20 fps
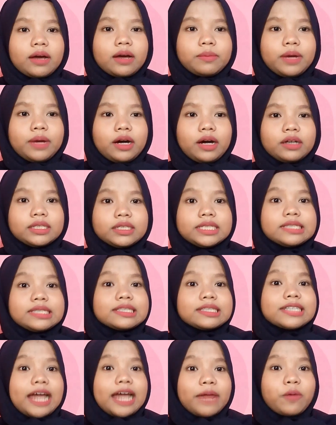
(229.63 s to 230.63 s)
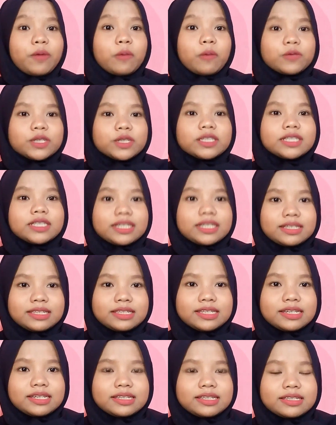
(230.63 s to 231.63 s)
about type of
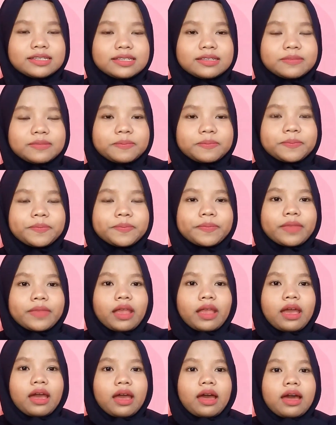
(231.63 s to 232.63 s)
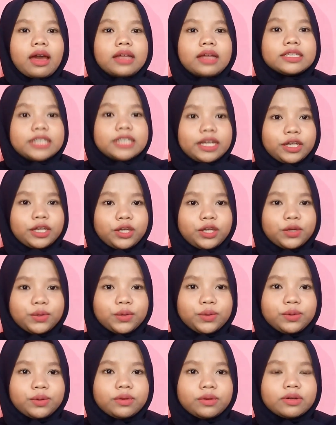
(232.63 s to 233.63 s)
sentences. Thank
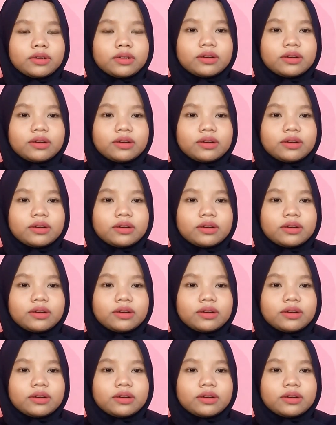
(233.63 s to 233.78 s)
you.